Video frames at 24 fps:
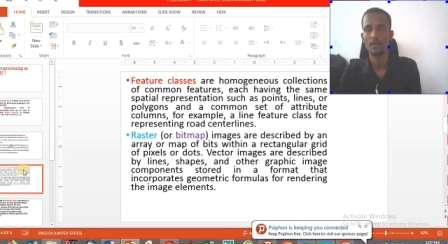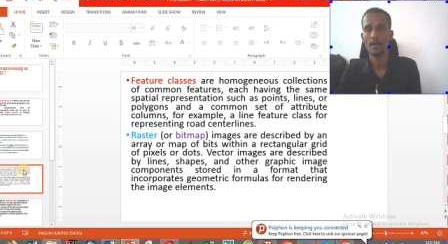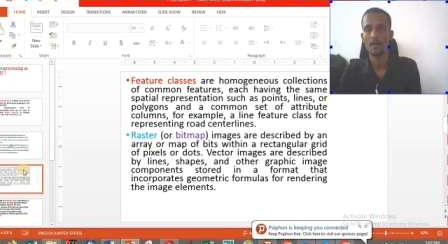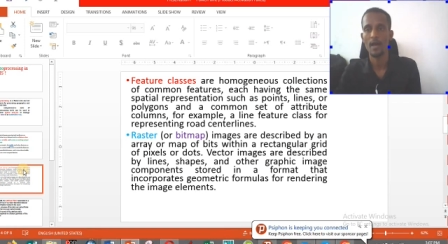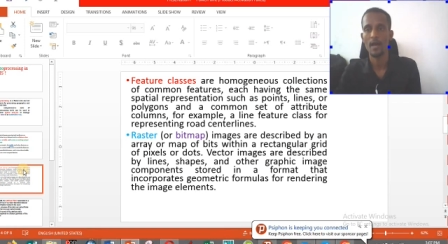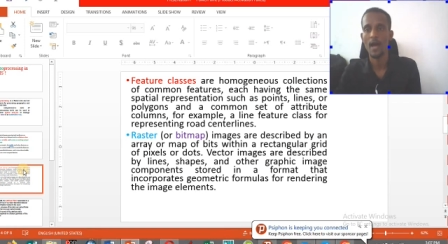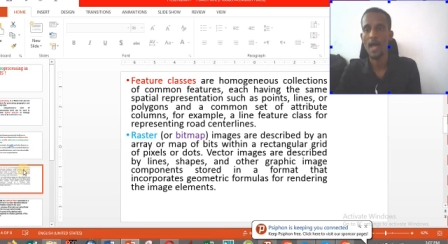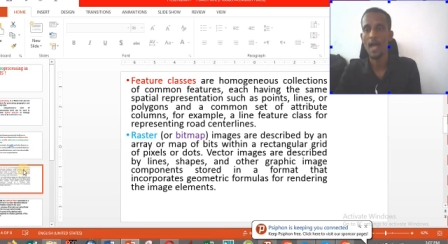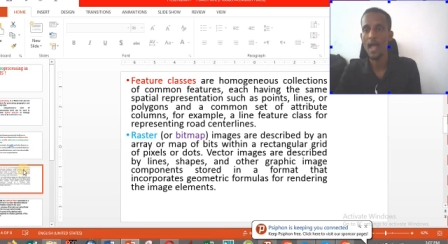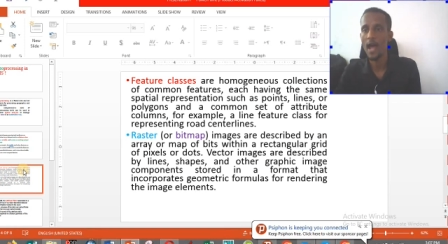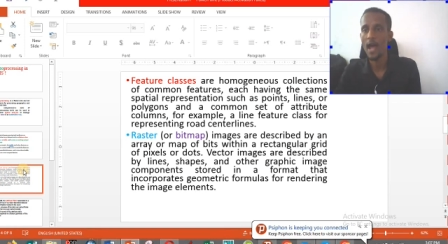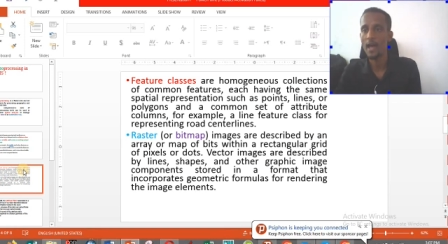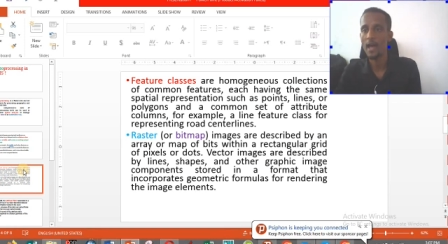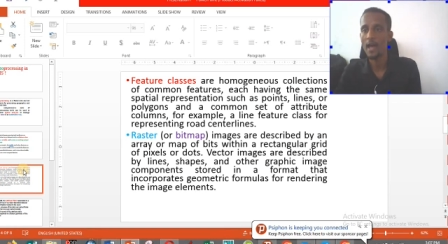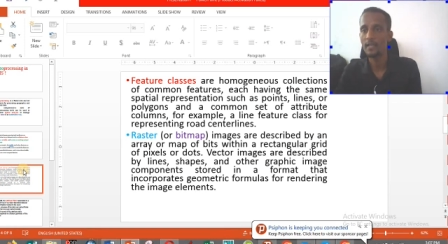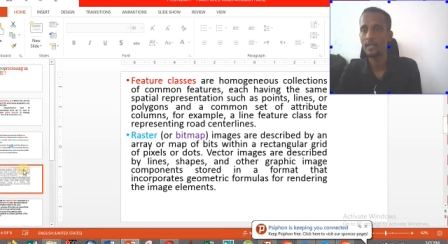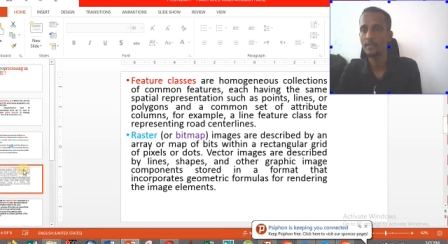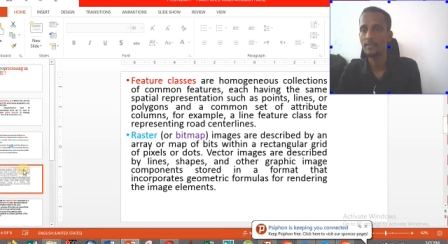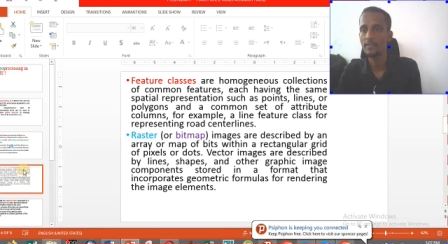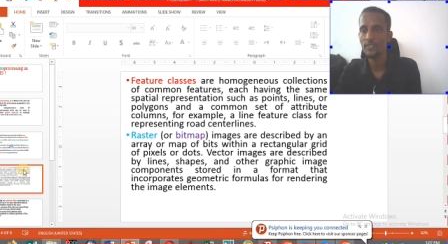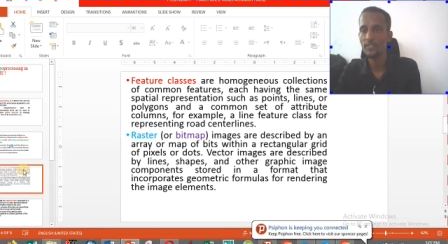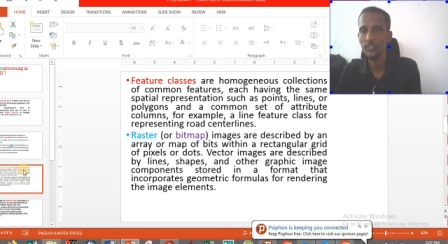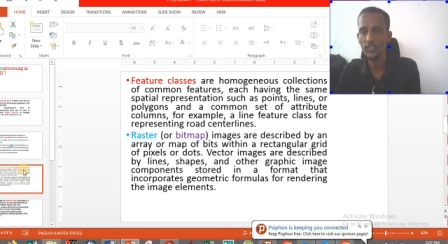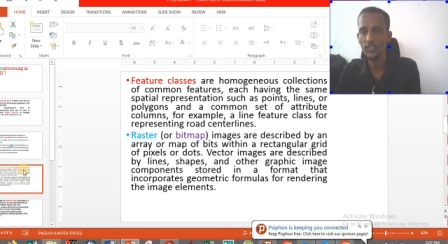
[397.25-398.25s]
I
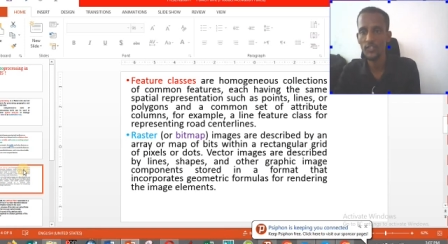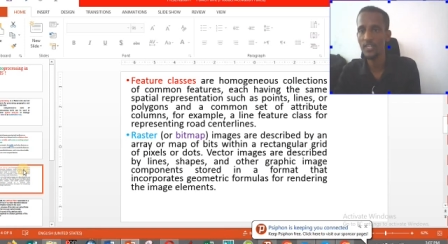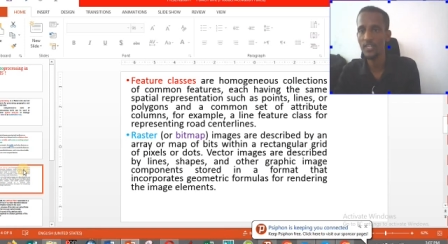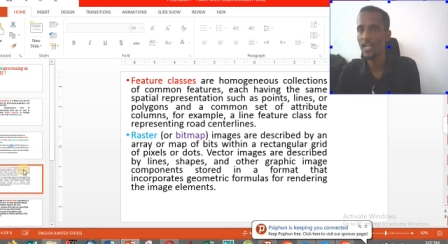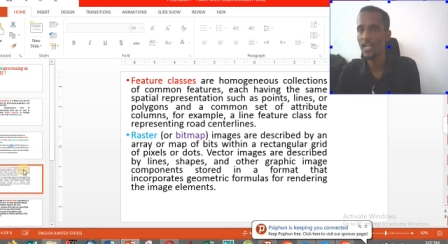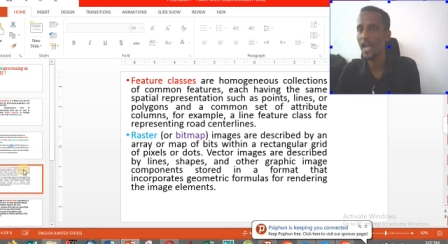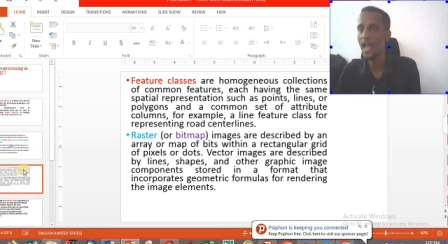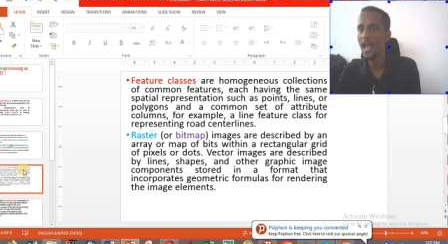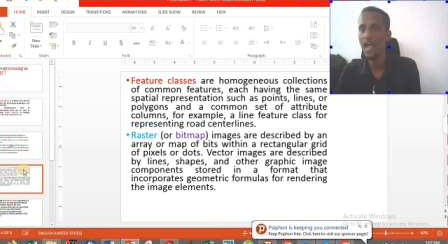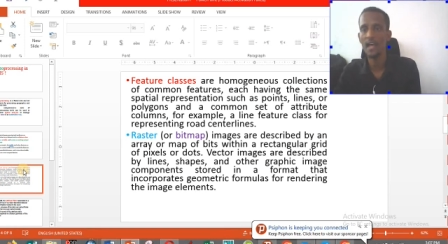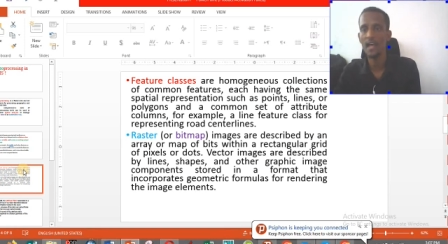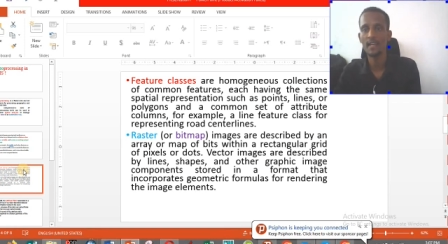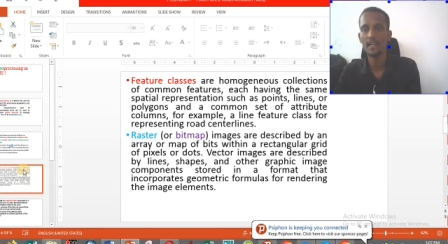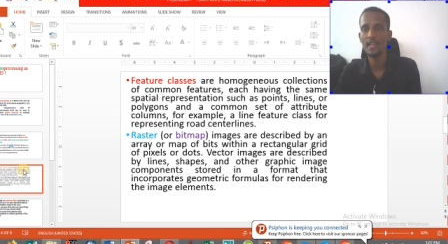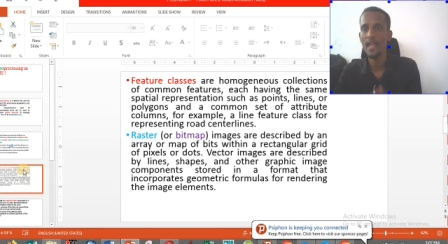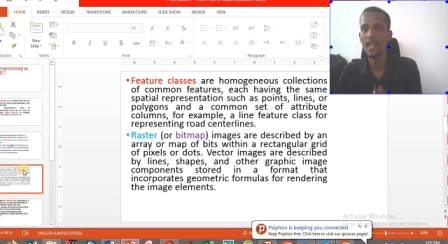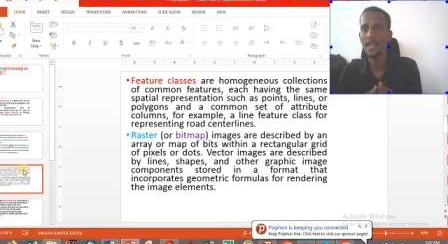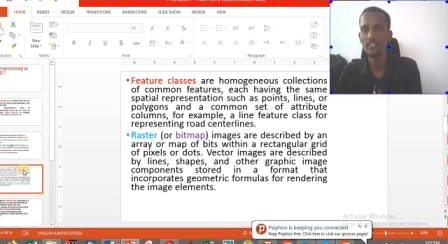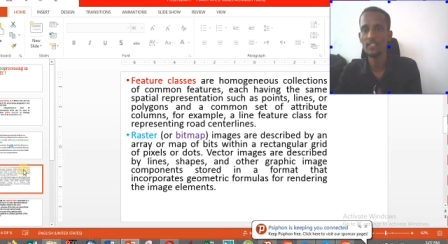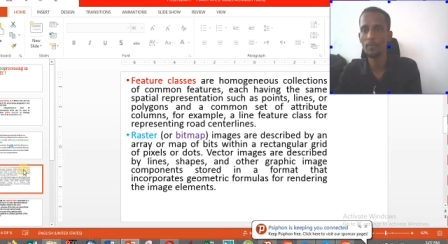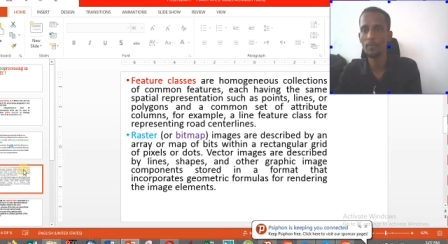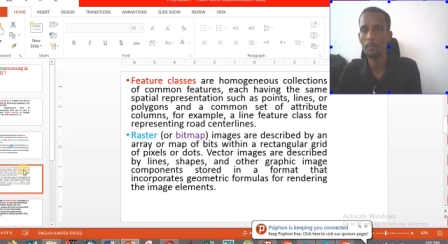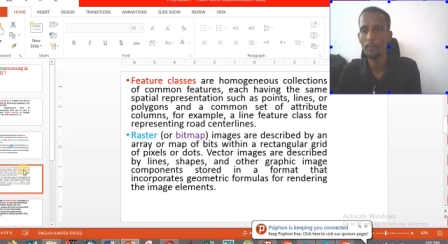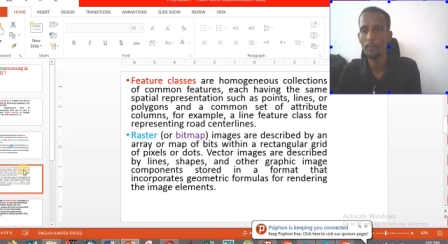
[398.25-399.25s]
had
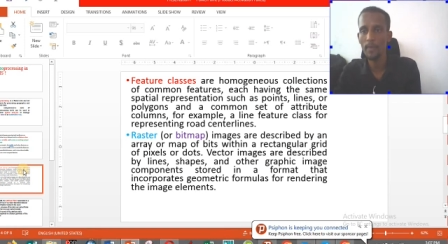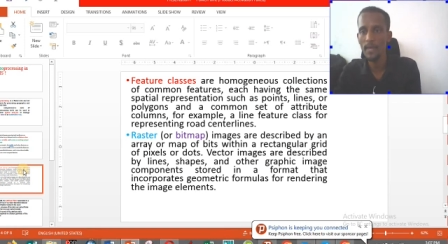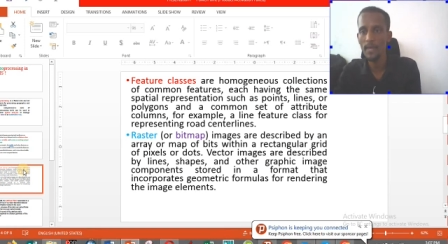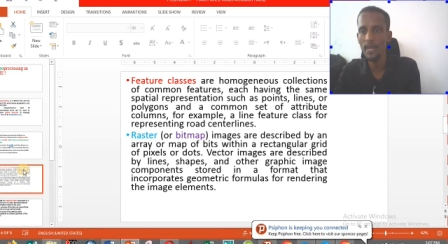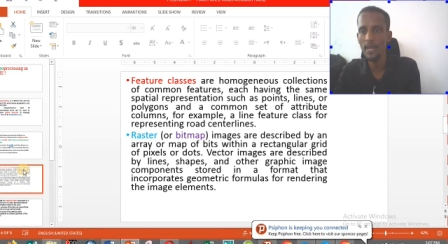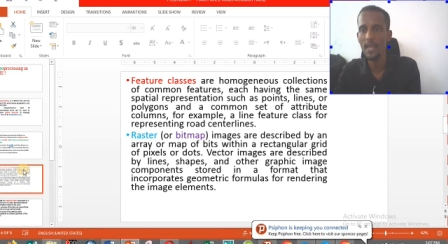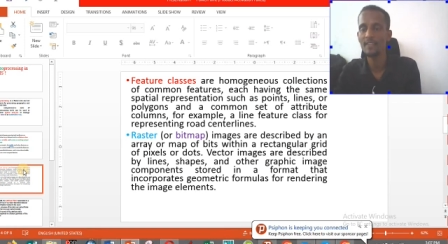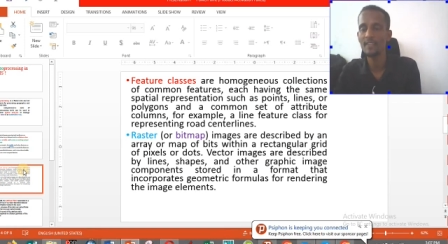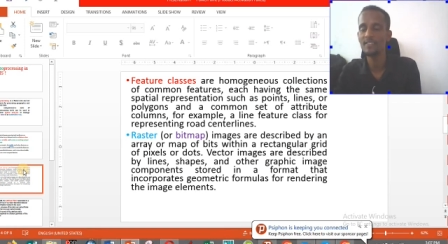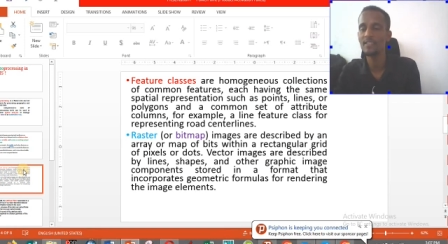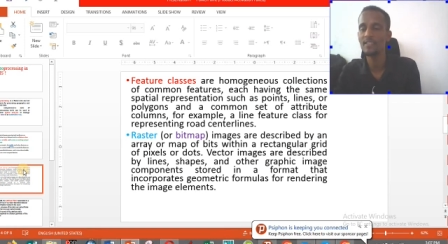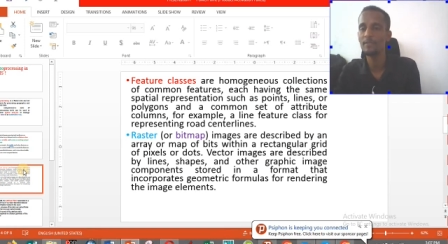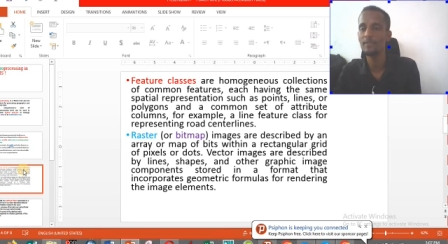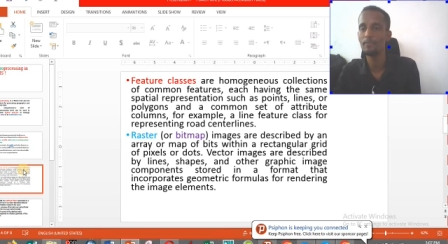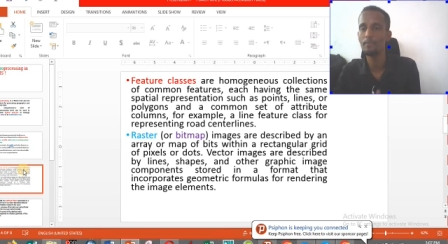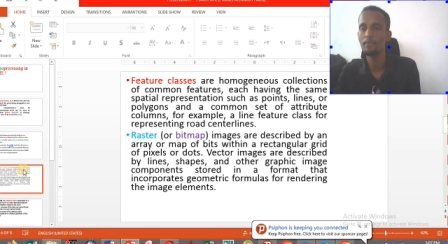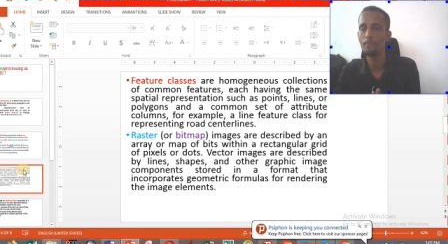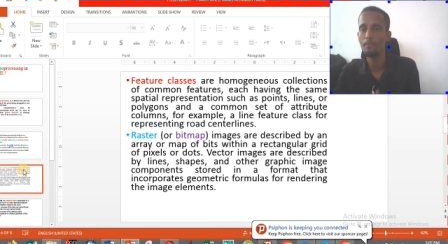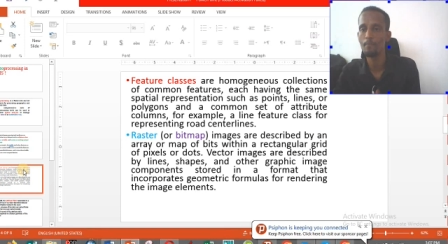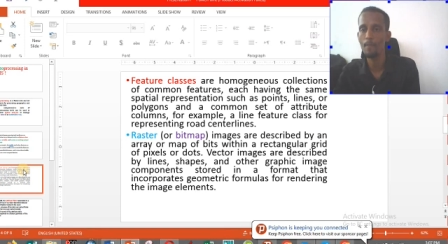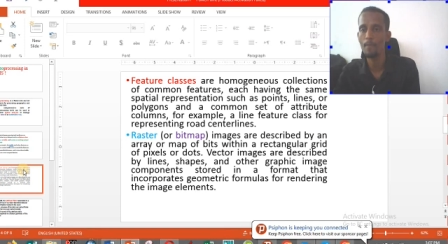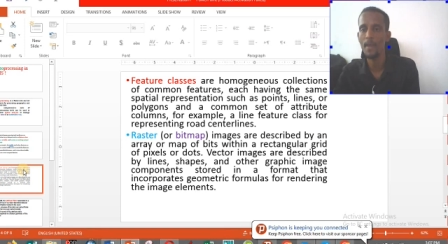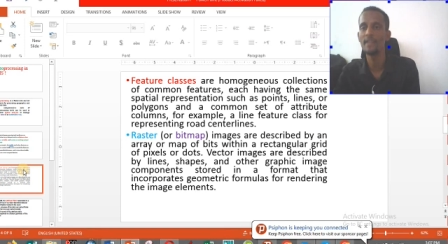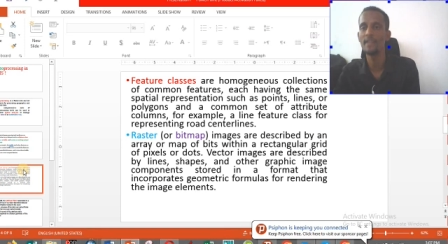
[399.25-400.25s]
experienced
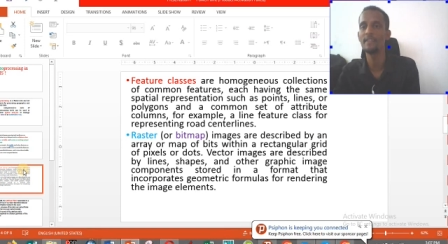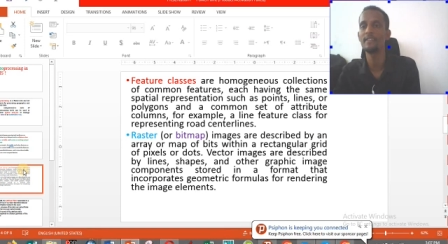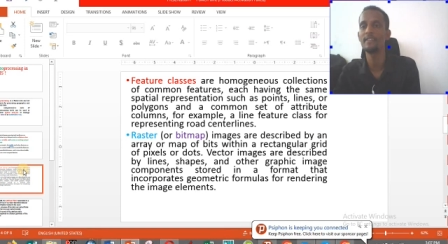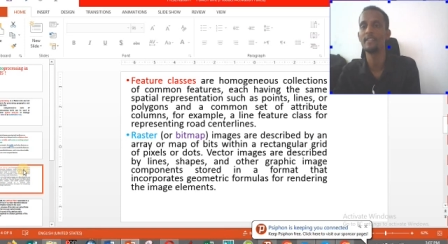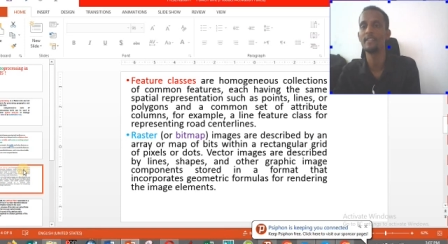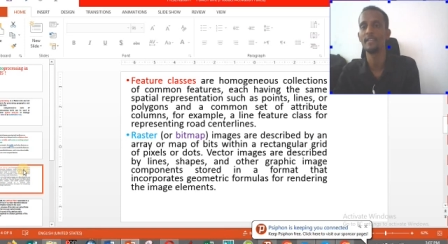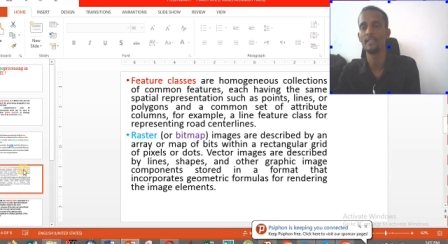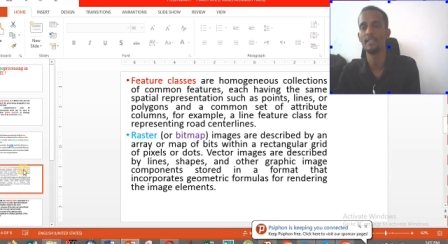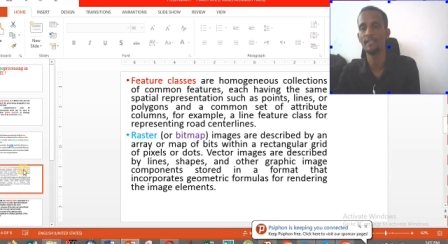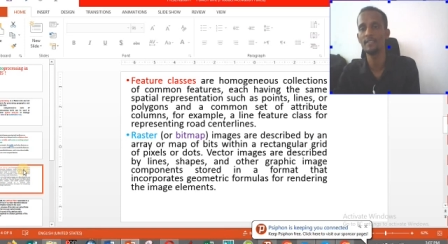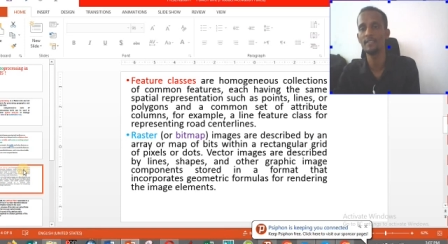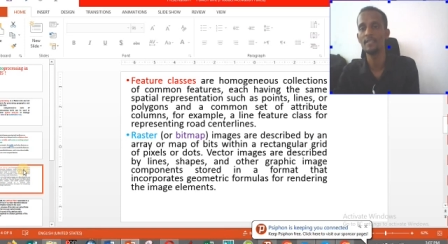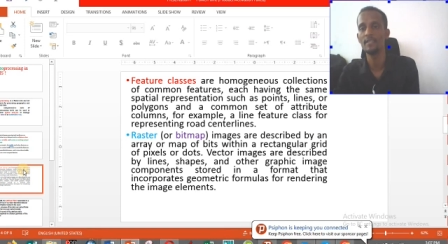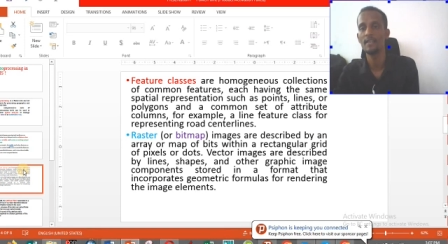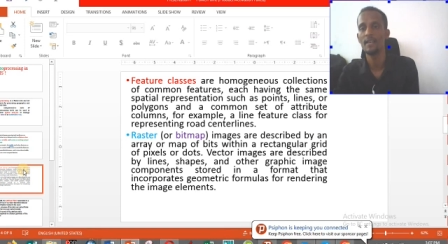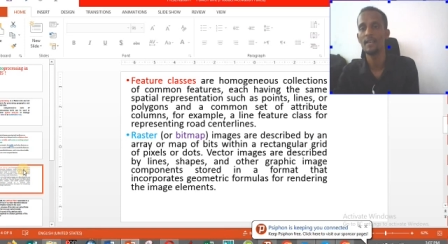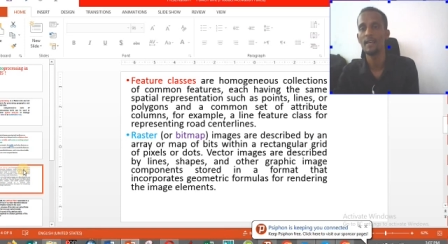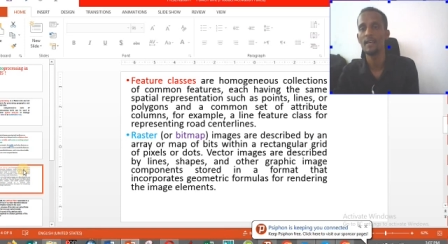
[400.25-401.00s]
many things,